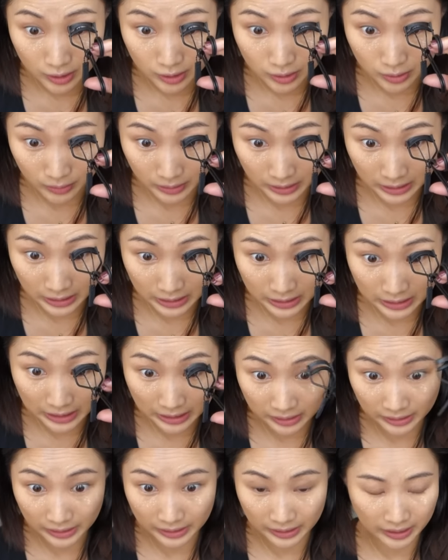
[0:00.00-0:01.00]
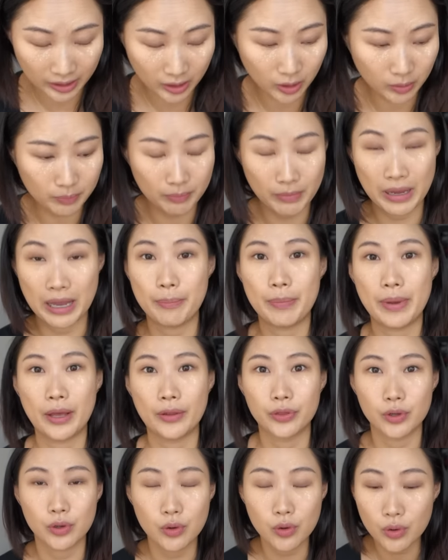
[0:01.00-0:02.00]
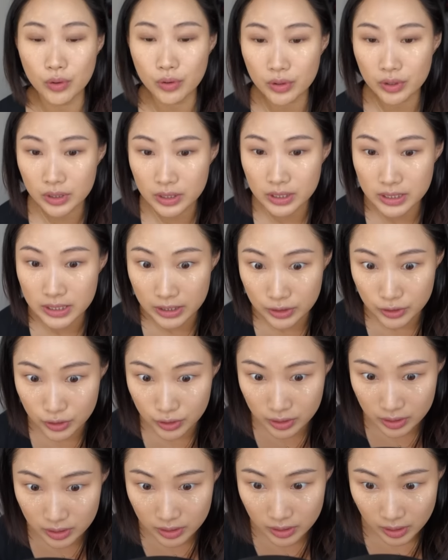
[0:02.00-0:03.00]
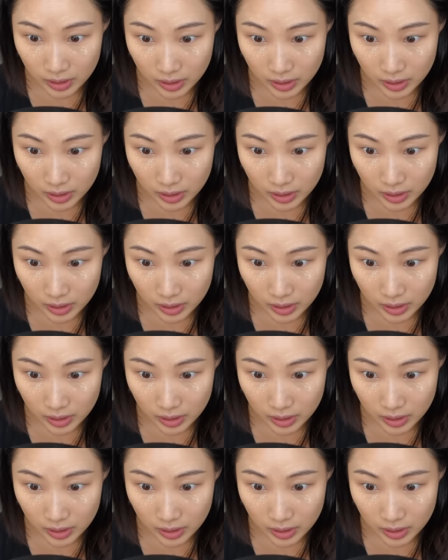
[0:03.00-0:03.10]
so he'd like help map out the course and just